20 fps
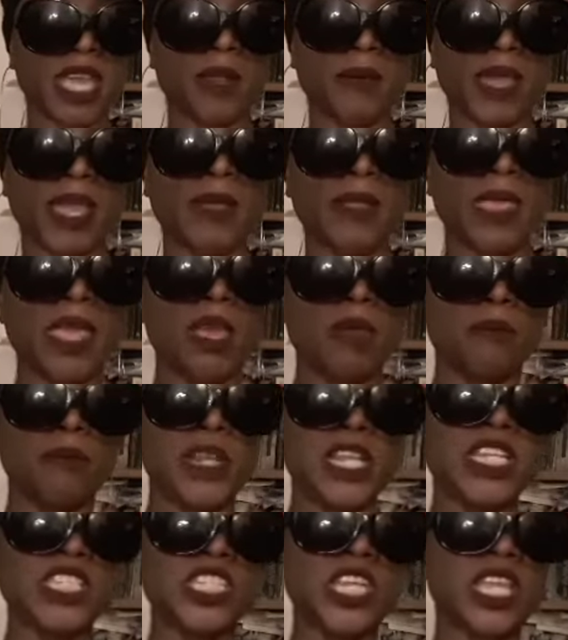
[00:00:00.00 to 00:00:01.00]
Anyway,
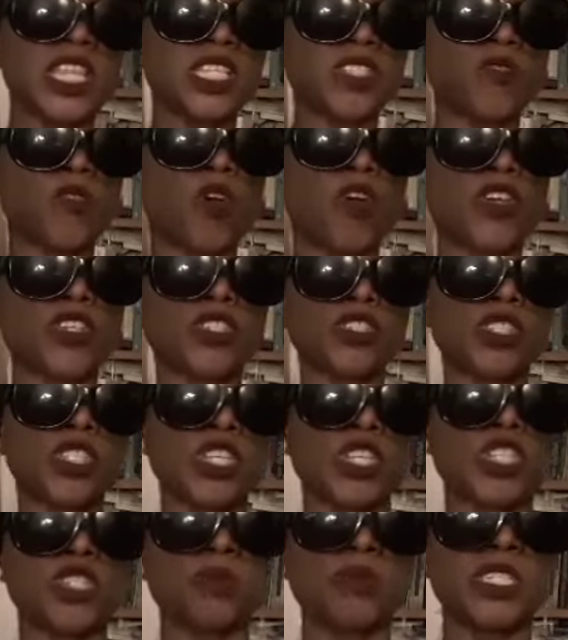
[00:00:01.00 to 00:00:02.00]
please share this vlog on your
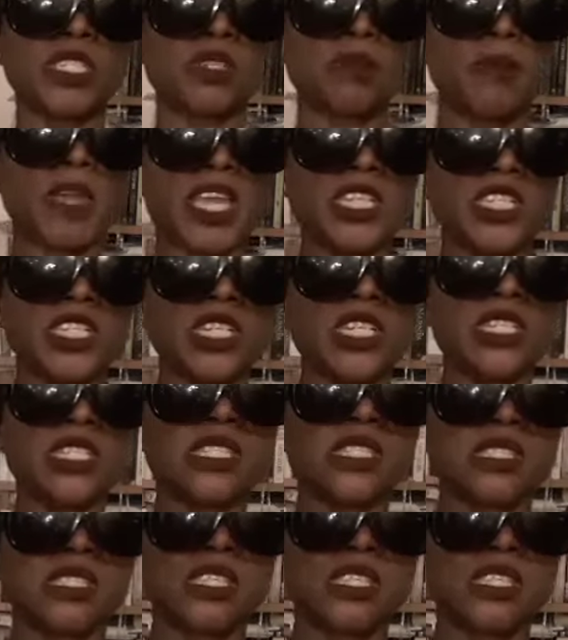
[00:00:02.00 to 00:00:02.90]
social media pages,